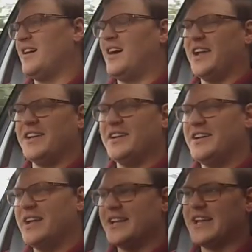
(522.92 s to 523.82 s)

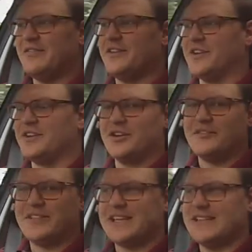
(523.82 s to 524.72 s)
It definitely could
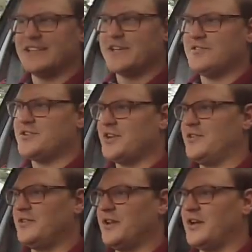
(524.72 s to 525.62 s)
do with a TCU
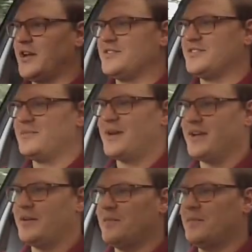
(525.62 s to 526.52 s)
tune, just to
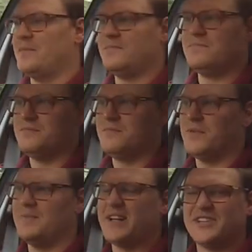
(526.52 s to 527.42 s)
make
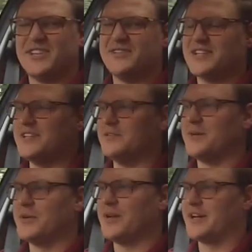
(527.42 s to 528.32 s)
the shifts a little
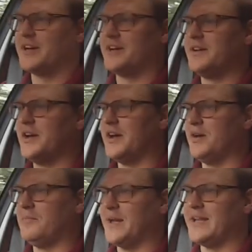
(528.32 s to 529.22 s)
bit
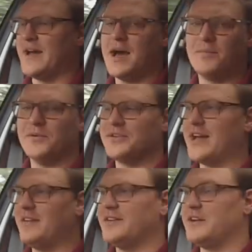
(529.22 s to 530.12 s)
quicker, be that up or
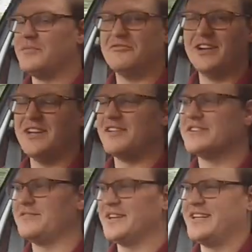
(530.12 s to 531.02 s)
down. It'd be really
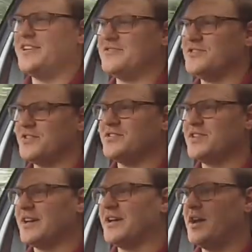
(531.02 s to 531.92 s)
nice if I could
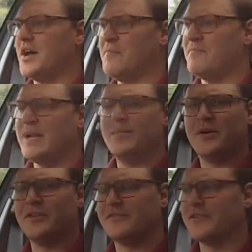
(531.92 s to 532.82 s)
introduce like a
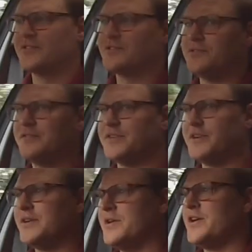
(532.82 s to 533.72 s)
blip on the throttle
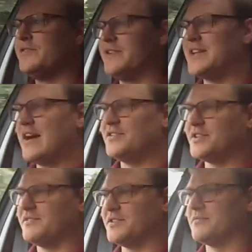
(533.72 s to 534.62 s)
for
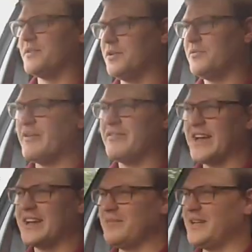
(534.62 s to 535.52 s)
downshifts as well. Whether
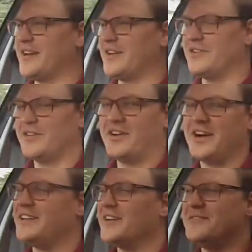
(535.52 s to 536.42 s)
that can be done or not,
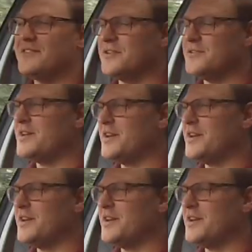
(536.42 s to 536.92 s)
I don't know.